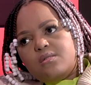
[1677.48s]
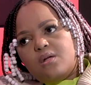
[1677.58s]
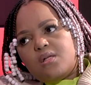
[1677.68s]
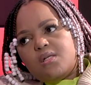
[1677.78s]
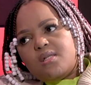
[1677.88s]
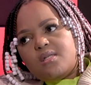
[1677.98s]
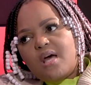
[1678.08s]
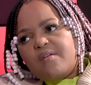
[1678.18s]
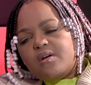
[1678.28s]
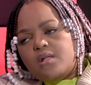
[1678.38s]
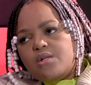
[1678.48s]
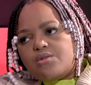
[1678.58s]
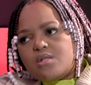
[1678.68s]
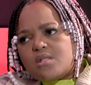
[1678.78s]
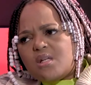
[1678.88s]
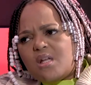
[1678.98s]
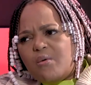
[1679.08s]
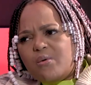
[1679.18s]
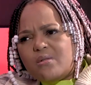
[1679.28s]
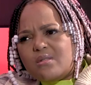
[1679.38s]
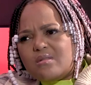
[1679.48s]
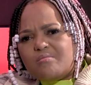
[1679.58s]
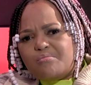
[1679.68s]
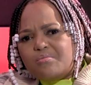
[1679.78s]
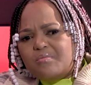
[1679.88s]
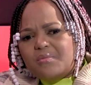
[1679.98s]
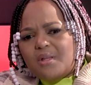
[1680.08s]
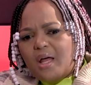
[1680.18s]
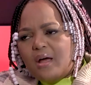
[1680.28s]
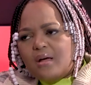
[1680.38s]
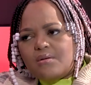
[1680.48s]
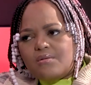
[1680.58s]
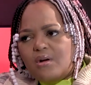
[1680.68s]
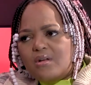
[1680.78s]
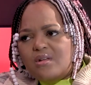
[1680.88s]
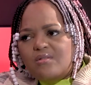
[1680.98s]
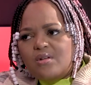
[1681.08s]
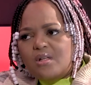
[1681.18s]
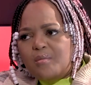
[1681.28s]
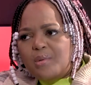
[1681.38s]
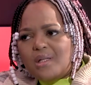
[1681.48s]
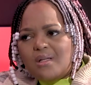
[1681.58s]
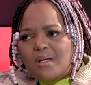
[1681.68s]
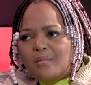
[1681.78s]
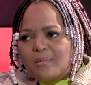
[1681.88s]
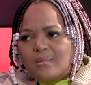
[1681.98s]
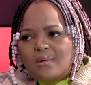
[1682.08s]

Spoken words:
started having an interest and I was like not even a big name,